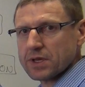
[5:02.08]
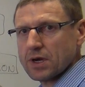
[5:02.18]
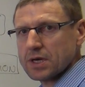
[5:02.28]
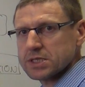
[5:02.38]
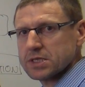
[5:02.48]

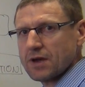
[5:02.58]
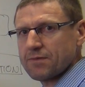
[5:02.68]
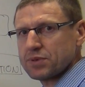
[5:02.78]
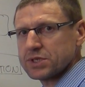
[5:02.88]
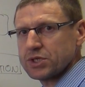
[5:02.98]
costs
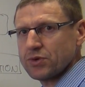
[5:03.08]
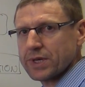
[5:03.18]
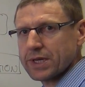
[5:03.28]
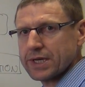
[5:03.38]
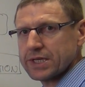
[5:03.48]
of
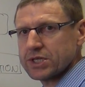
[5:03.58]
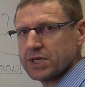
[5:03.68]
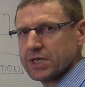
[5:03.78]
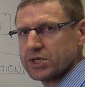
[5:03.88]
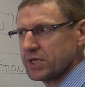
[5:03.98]
pursuing each
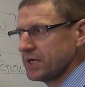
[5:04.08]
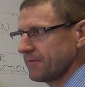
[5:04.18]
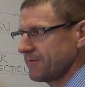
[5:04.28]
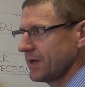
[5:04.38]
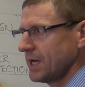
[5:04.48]

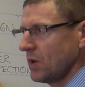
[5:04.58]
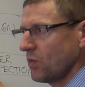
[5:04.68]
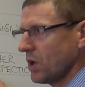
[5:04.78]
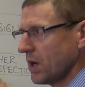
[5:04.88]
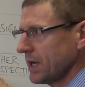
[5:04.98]
initiative.
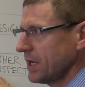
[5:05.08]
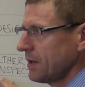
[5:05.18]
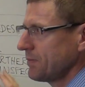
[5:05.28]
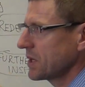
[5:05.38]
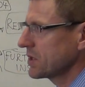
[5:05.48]
Why?
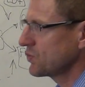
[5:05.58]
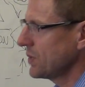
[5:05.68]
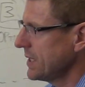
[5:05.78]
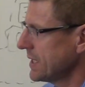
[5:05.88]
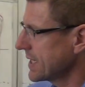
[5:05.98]
Because
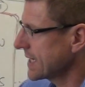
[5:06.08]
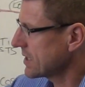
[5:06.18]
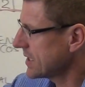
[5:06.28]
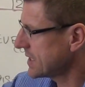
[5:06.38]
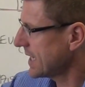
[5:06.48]
we need to get
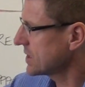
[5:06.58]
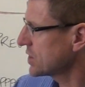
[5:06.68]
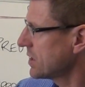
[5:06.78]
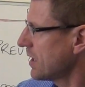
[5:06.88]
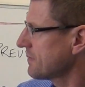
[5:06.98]
the
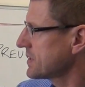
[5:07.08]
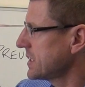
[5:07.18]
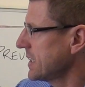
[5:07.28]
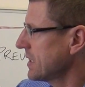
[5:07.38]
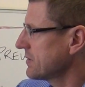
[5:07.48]
attention of
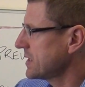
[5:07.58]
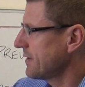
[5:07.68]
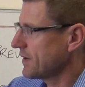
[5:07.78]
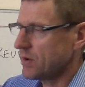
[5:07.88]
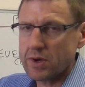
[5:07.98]
CEO,
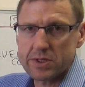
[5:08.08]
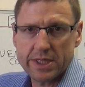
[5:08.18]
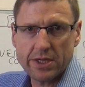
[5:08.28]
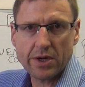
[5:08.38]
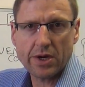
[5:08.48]
CFO or
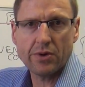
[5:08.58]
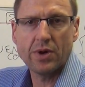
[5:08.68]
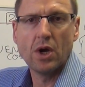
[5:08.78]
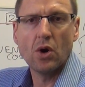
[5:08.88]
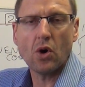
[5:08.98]
CIO
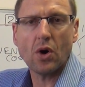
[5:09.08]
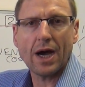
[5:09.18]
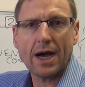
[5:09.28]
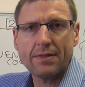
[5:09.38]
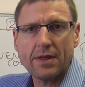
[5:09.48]
or
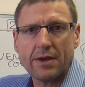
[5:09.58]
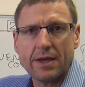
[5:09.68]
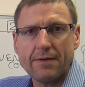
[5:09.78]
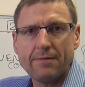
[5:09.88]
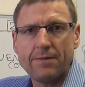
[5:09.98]
other
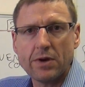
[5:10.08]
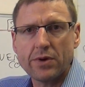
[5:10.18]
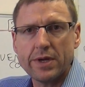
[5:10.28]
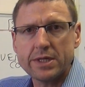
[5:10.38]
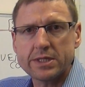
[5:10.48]

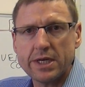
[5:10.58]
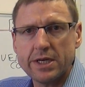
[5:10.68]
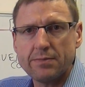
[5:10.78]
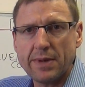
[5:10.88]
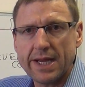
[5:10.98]
very
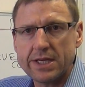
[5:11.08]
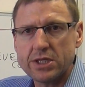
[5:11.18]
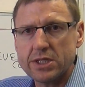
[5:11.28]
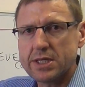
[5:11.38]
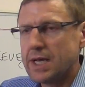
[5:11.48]
senior
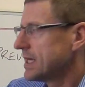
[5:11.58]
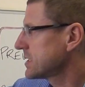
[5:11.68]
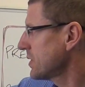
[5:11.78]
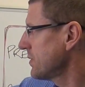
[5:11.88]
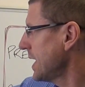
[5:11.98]
managers
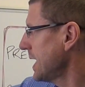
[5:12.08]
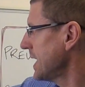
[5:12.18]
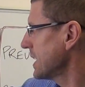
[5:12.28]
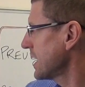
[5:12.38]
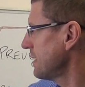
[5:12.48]
so
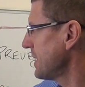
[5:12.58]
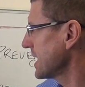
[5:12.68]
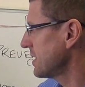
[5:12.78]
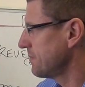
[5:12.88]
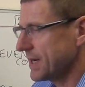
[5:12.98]
they can
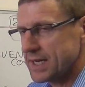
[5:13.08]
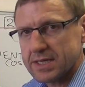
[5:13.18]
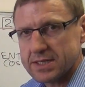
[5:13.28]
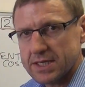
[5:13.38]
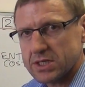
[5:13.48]
make the big
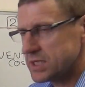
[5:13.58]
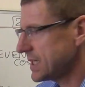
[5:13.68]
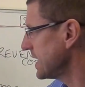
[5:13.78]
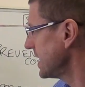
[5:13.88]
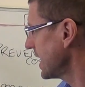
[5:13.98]
decisions
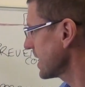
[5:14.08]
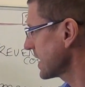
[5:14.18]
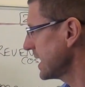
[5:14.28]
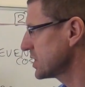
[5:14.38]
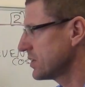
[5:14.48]
in the
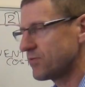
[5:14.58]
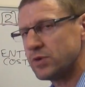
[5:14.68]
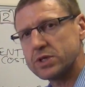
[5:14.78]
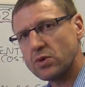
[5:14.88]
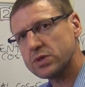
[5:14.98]
allocation of
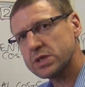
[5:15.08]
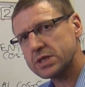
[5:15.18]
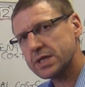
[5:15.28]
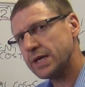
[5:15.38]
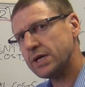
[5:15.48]

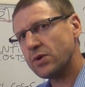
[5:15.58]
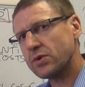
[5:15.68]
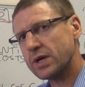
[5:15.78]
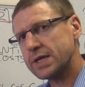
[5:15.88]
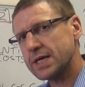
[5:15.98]
resources in the
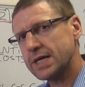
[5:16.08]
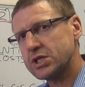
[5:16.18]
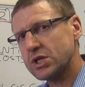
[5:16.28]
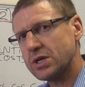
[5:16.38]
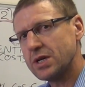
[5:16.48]

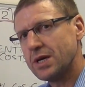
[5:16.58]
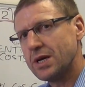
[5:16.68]
organisation.